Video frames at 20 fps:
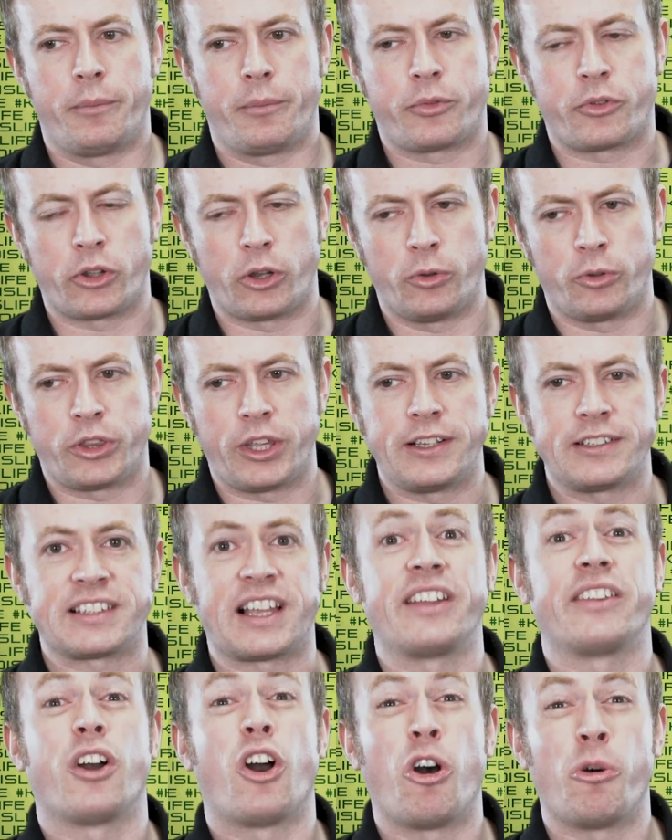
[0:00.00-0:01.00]
so things
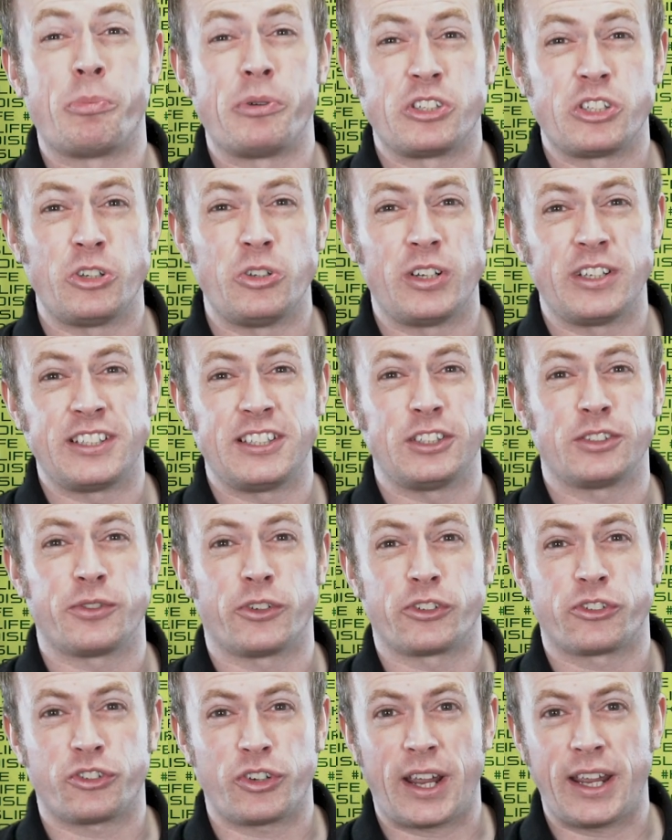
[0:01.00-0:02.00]
like the opportunities for
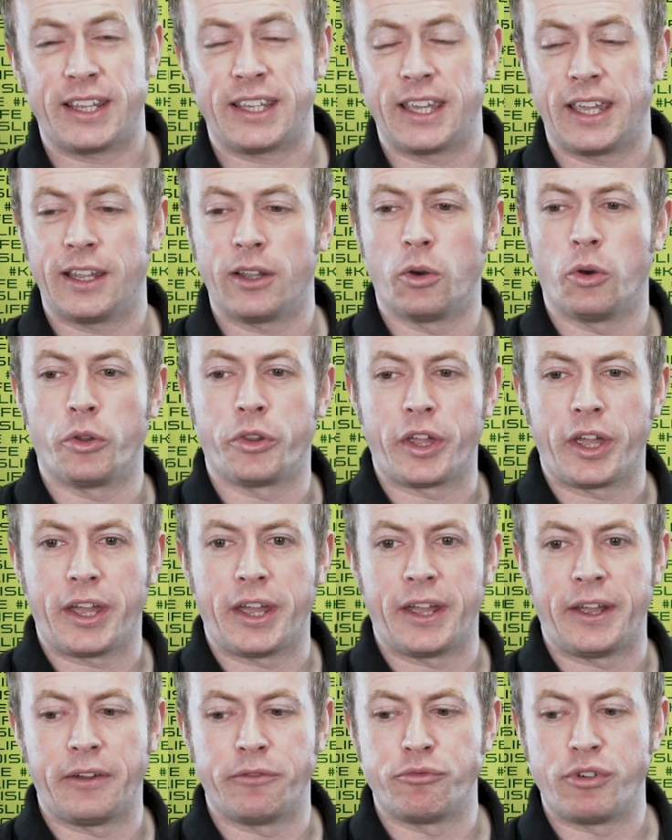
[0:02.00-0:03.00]
striking or
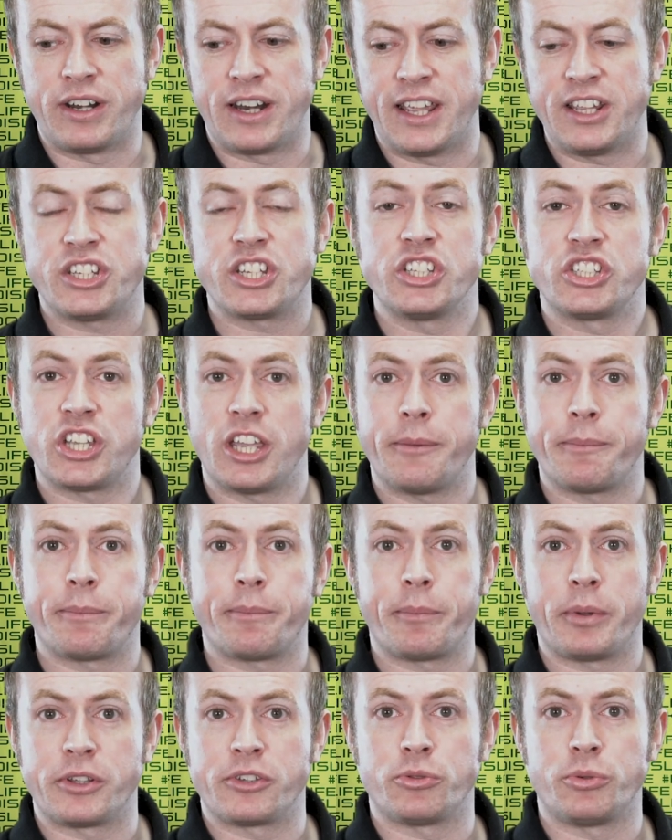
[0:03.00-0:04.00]
the
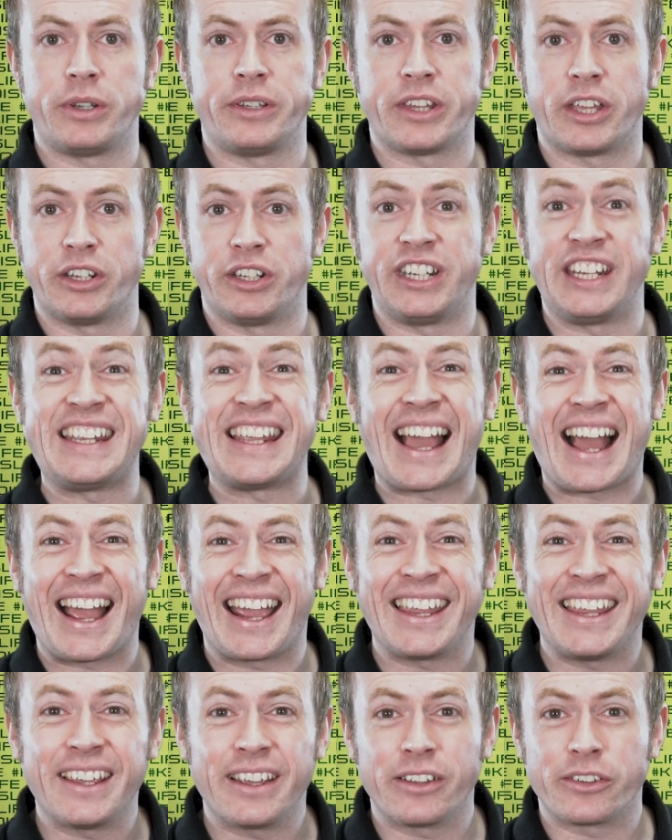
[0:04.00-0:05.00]
relationship between the
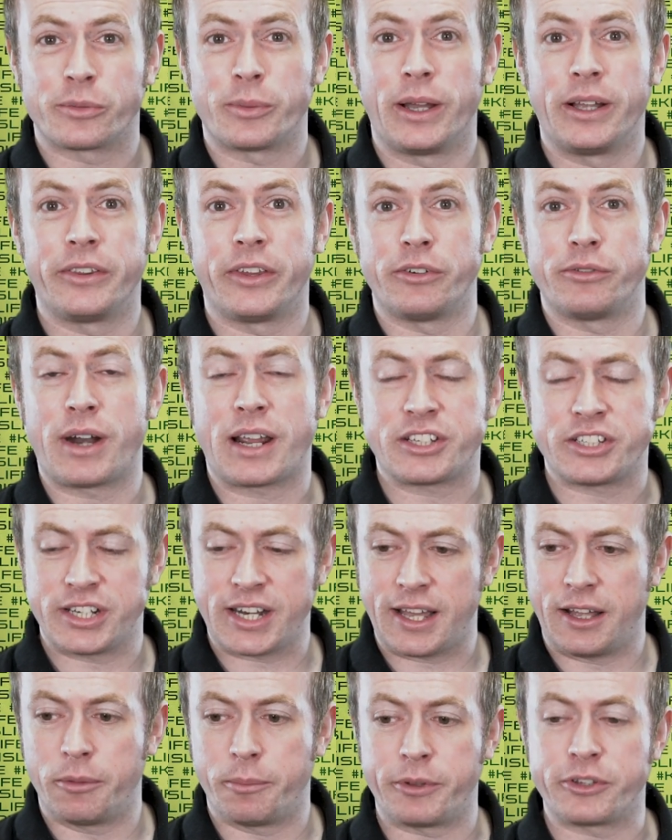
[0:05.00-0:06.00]
DI as well, the
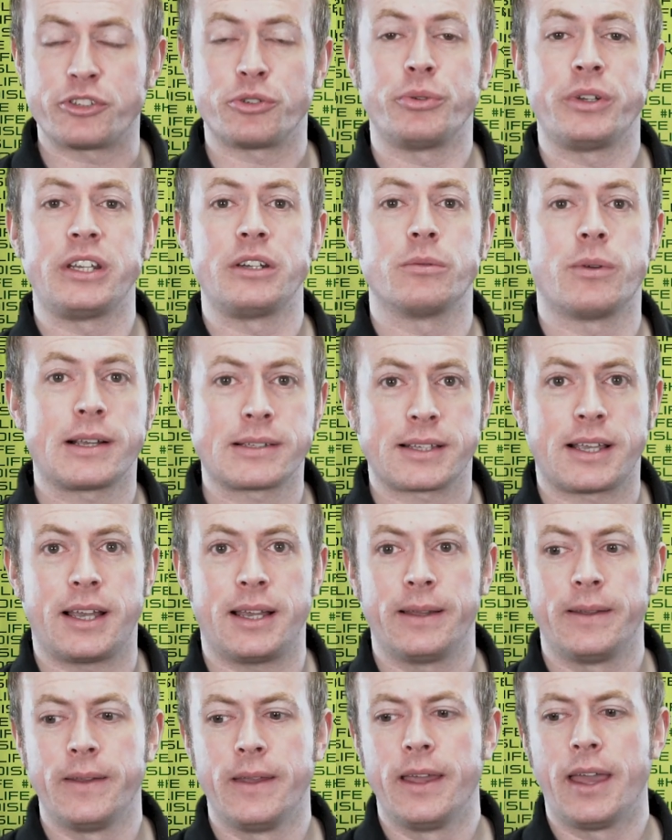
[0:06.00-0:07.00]
rationale between
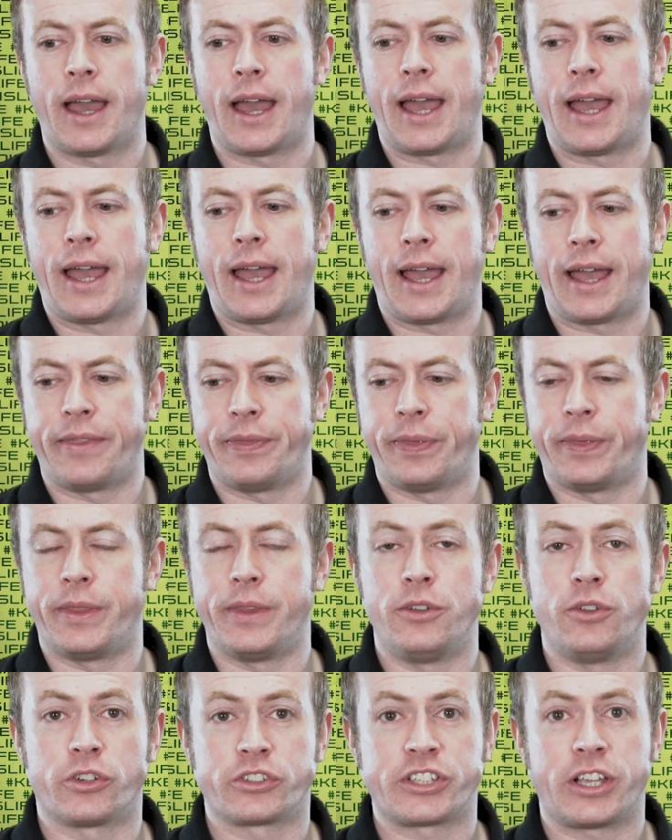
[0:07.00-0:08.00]
waza uh, and
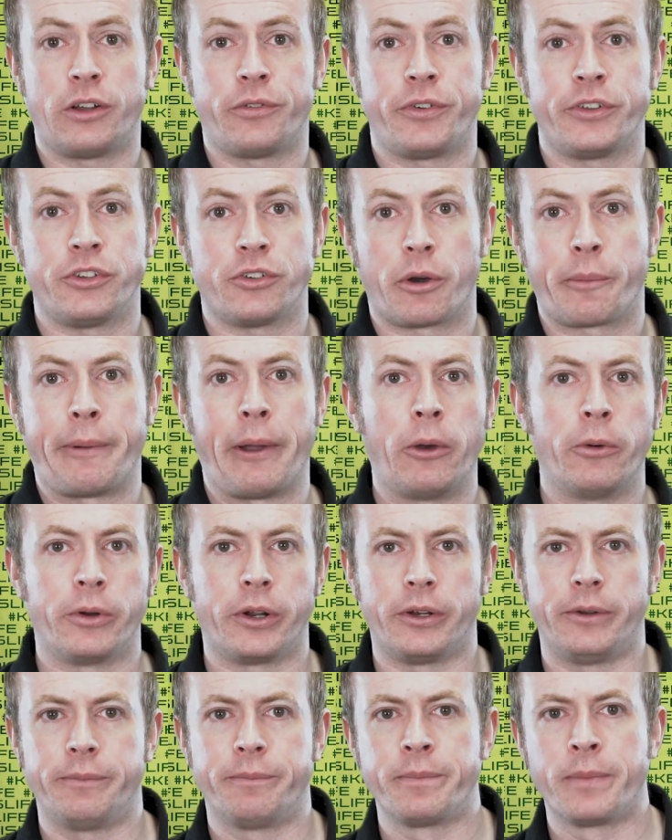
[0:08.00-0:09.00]
yourself and your
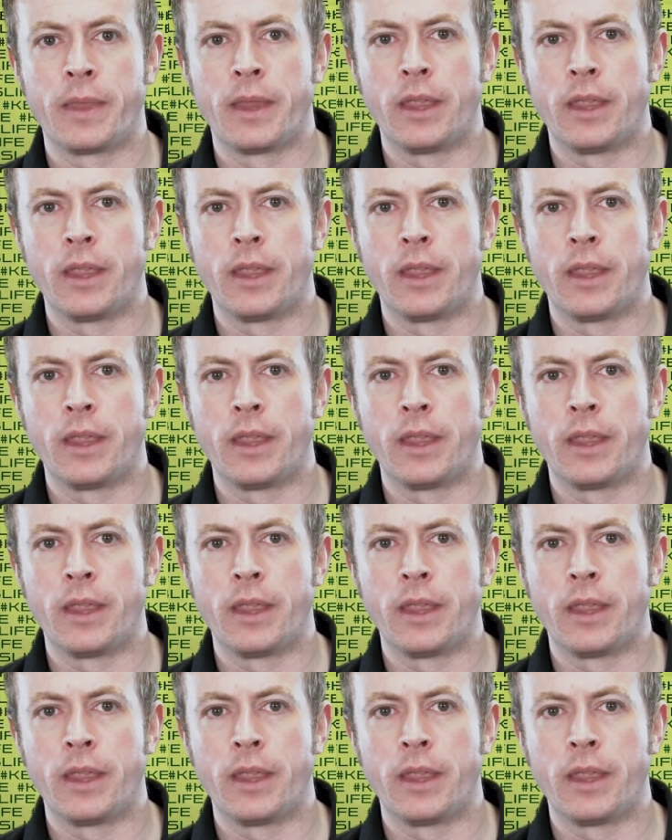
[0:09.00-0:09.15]
opponent.